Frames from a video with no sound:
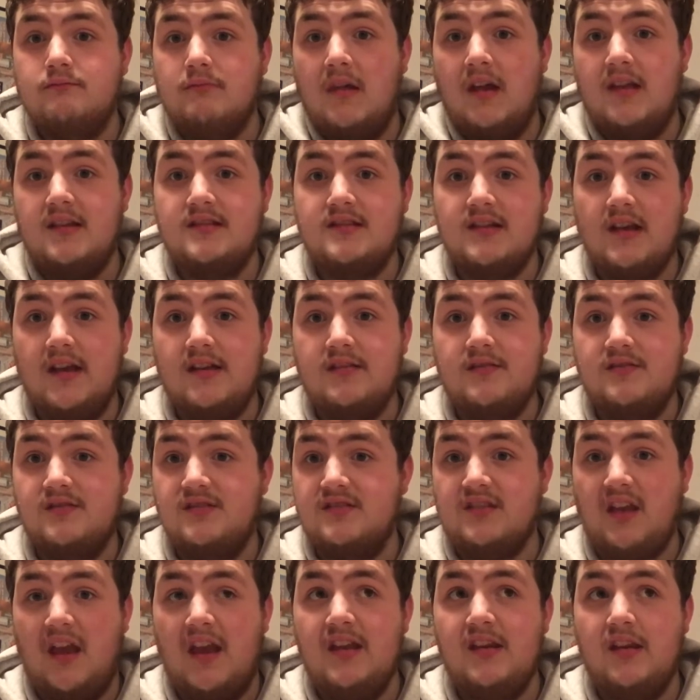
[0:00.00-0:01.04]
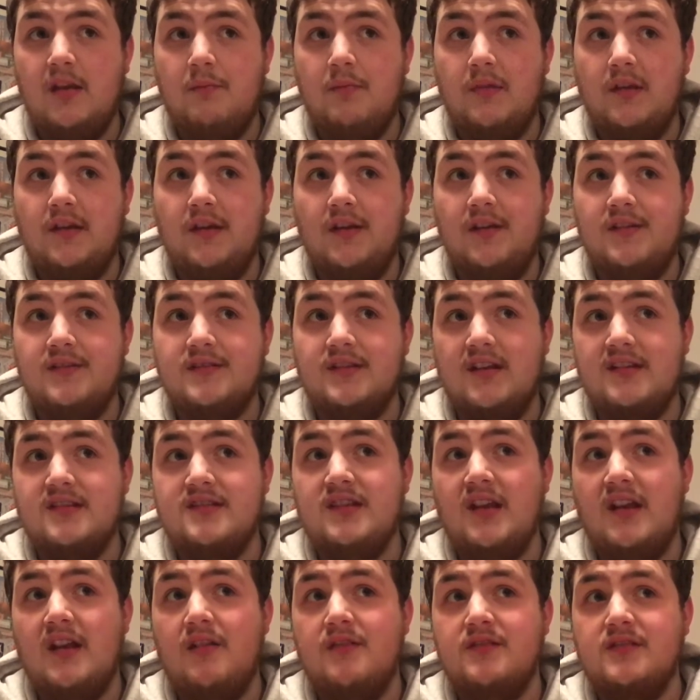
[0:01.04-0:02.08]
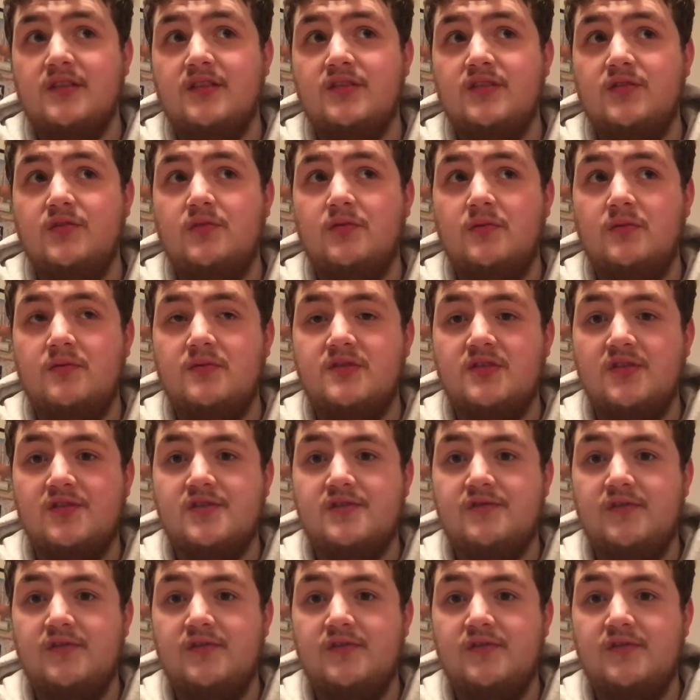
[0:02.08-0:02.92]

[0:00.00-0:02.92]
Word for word: I decided to just end it because I said I was going to do search